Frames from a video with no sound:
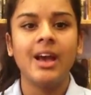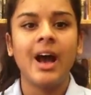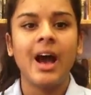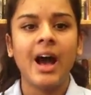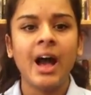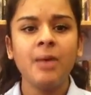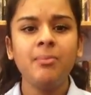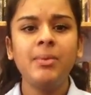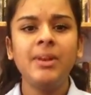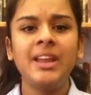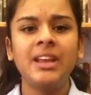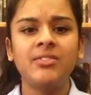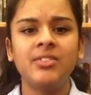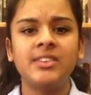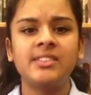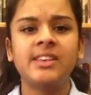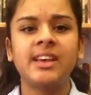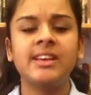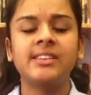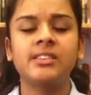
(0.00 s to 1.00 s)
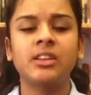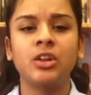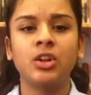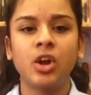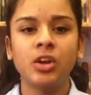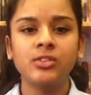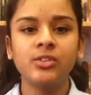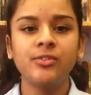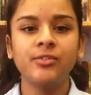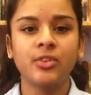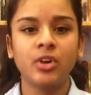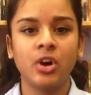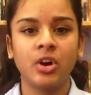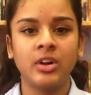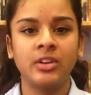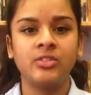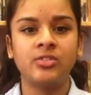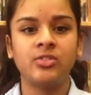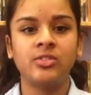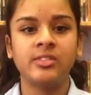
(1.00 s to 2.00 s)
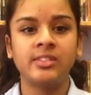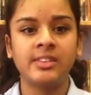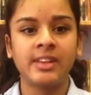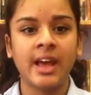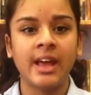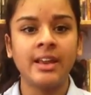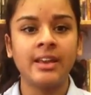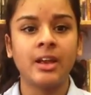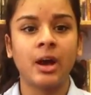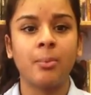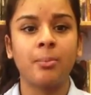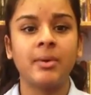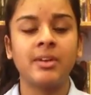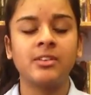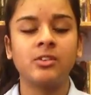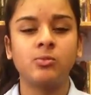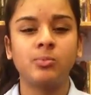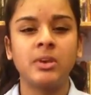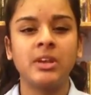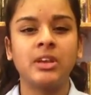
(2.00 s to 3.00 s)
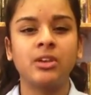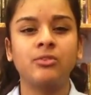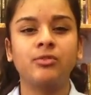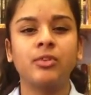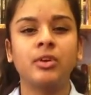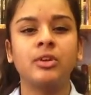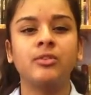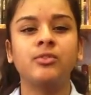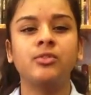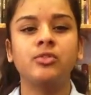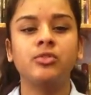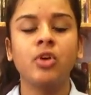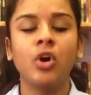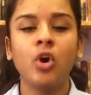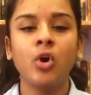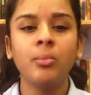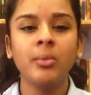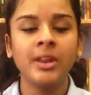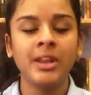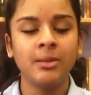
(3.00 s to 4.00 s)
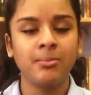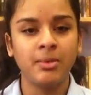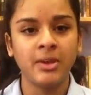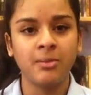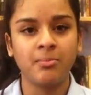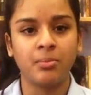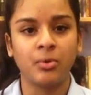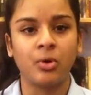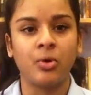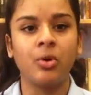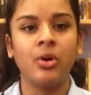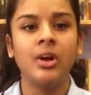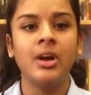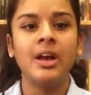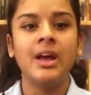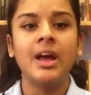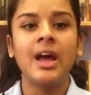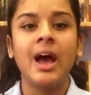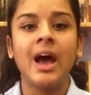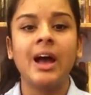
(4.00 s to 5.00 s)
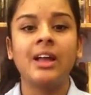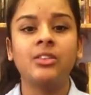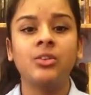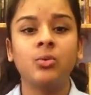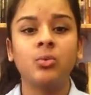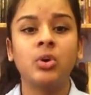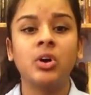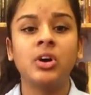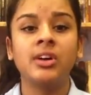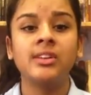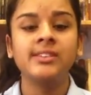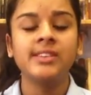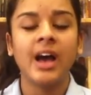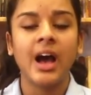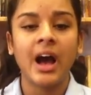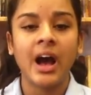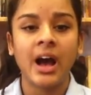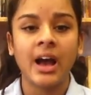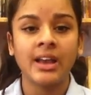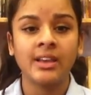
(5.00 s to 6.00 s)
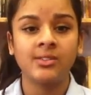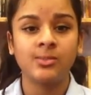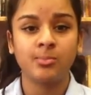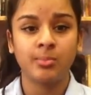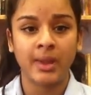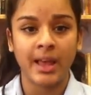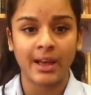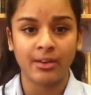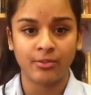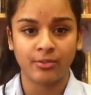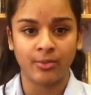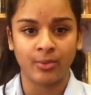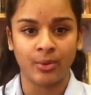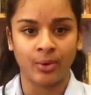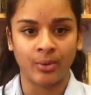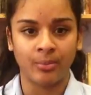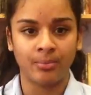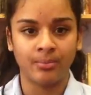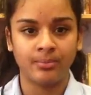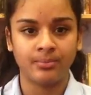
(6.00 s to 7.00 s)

I believe it takes a lot of courage to stand up and speak in front of so many people at the world's highest platform,